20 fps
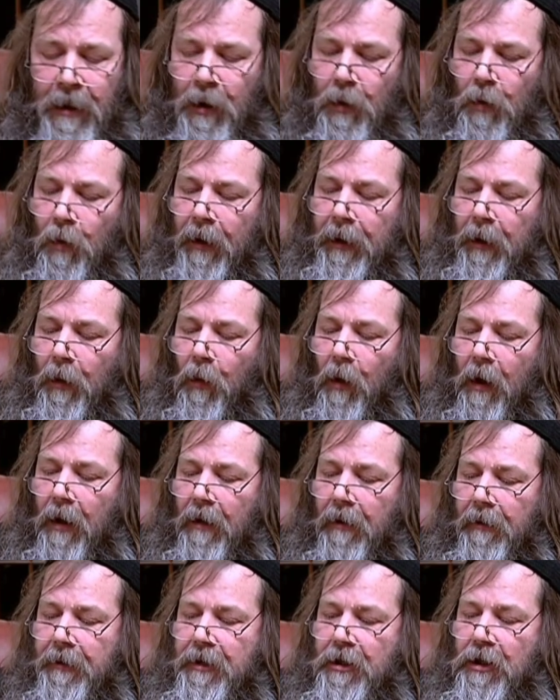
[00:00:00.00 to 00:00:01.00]
When the
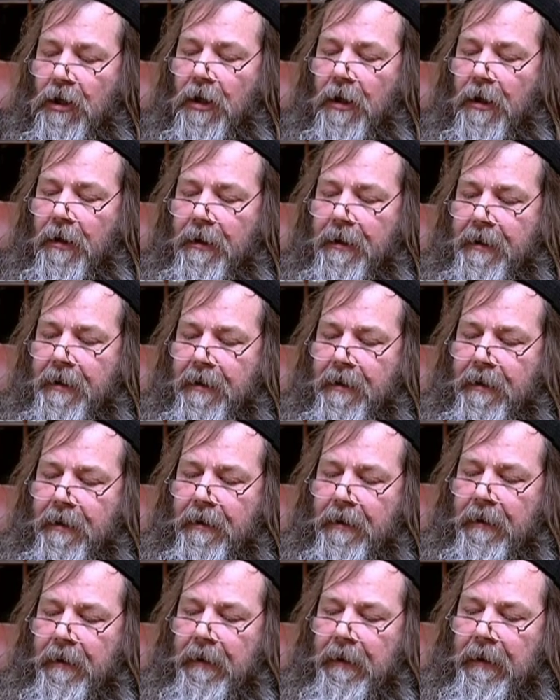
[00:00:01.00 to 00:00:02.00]
world
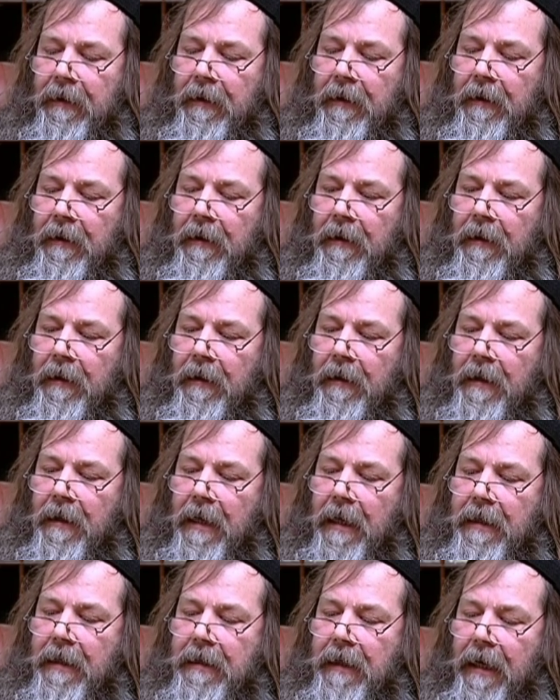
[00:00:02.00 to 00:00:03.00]
turns,
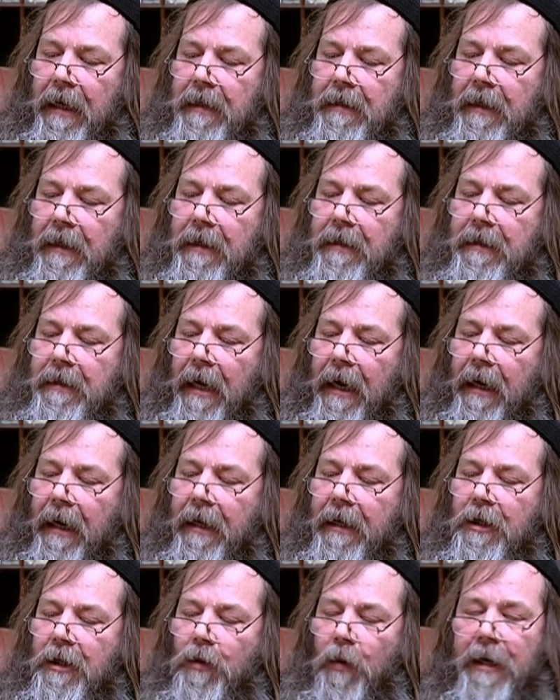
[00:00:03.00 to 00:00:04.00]
it takes
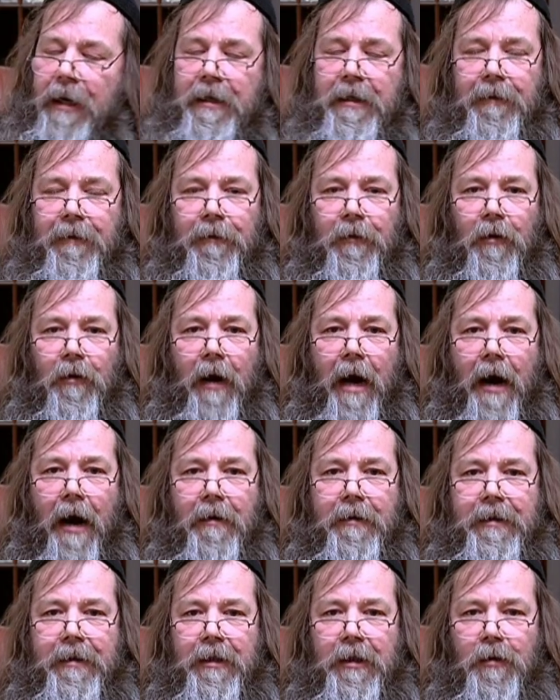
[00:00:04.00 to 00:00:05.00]
exactly 24
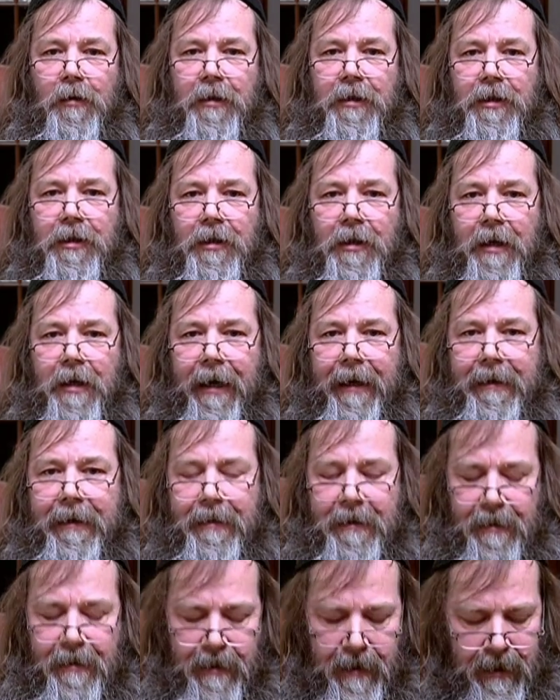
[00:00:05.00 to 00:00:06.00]
hours to do a
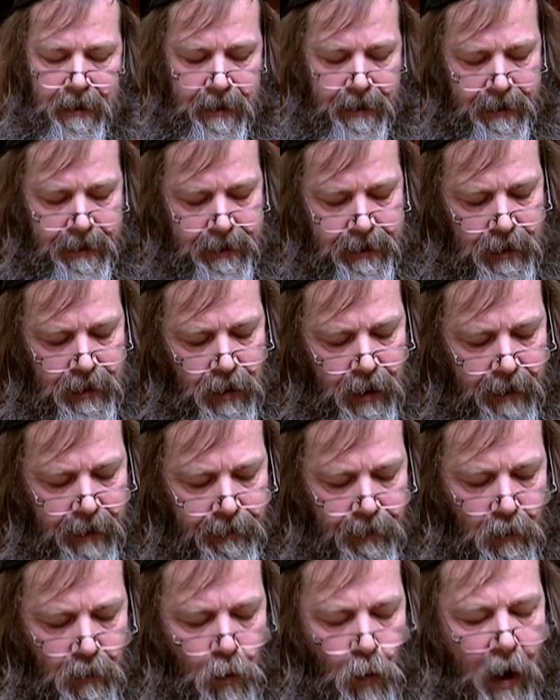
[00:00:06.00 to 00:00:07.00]
circuit. The circuit
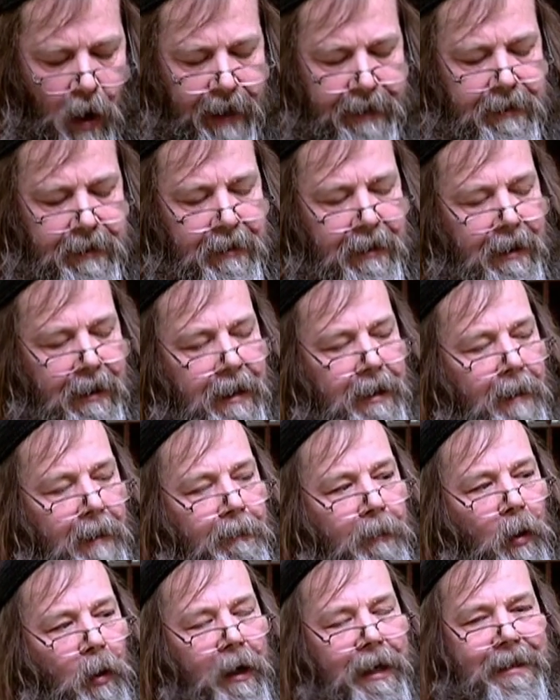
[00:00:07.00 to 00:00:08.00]
from what? The
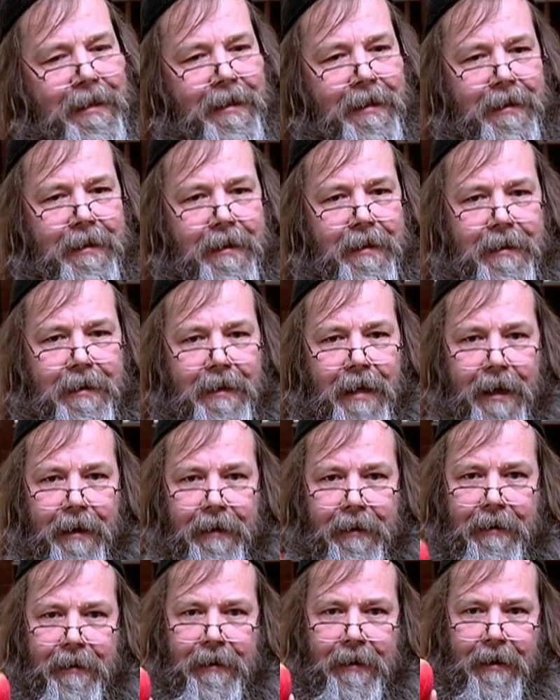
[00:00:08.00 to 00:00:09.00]
point is the
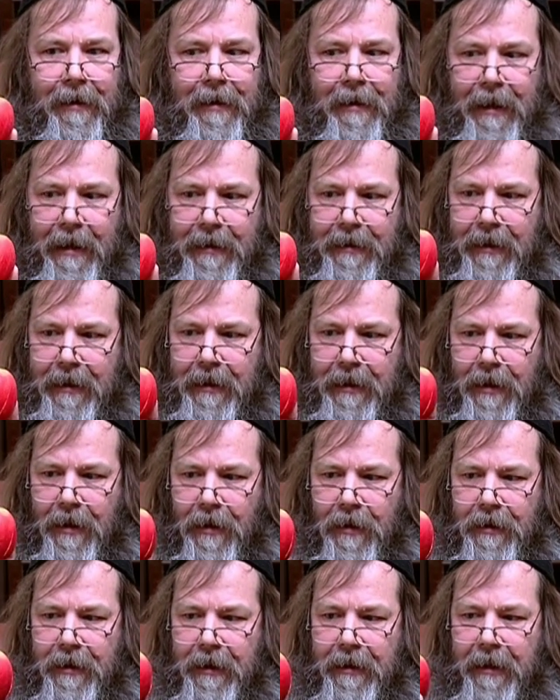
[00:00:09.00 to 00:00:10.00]
sun. As it
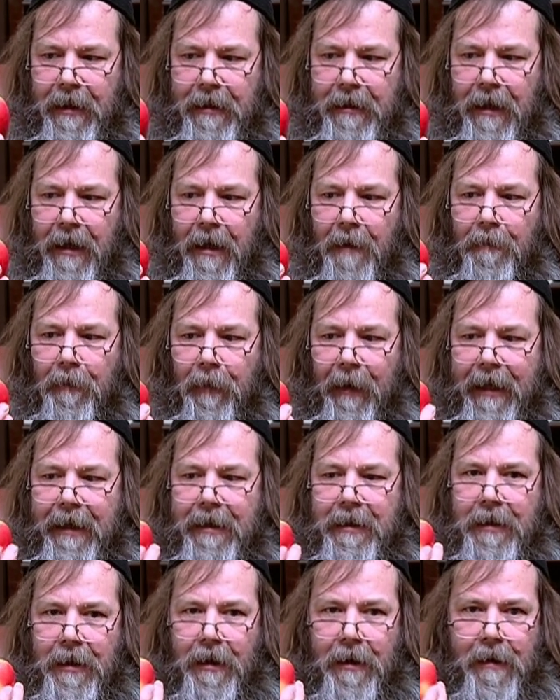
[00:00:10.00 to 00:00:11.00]
turns, it does a
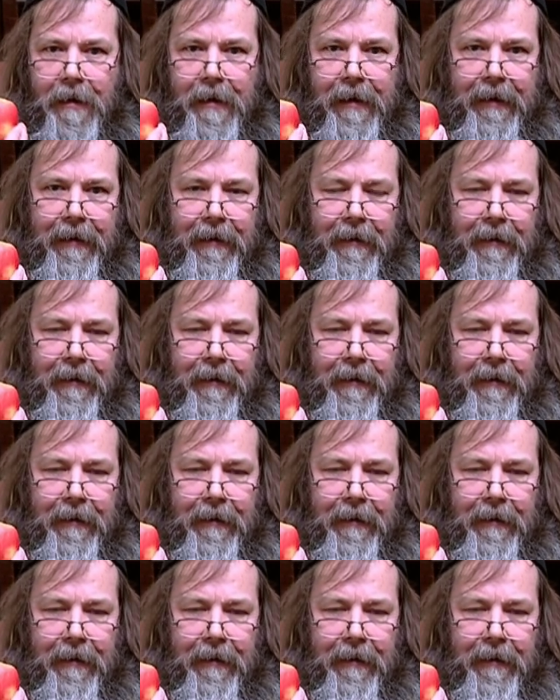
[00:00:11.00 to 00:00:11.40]
complete turn.